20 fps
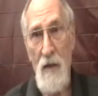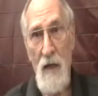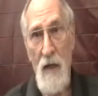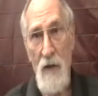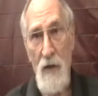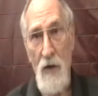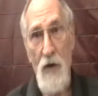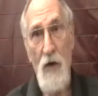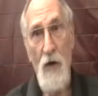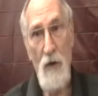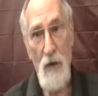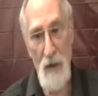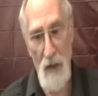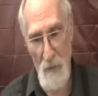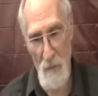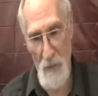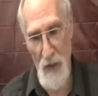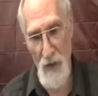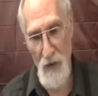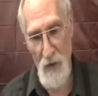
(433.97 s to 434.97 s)
You know, and
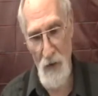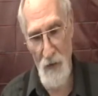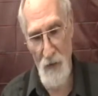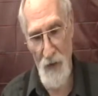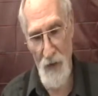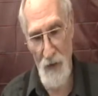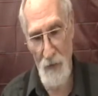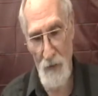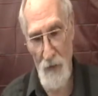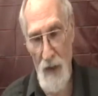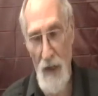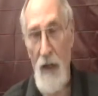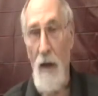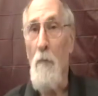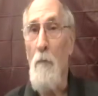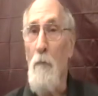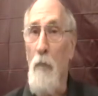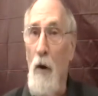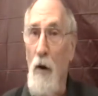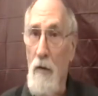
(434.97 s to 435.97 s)
that makes you feel really
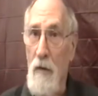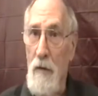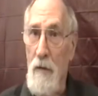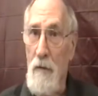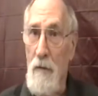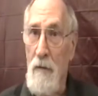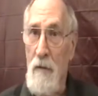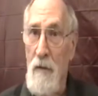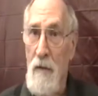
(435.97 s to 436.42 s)
important